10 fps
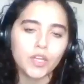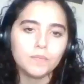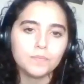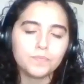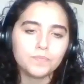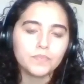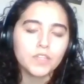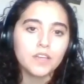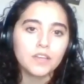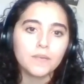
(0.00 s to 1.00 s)
this
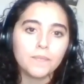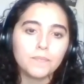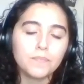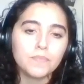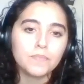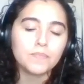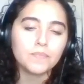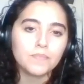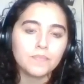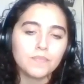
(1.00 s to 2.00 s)
weekend, and they're pretty heinous
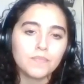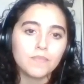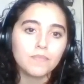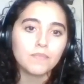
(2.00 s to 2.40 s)
people. So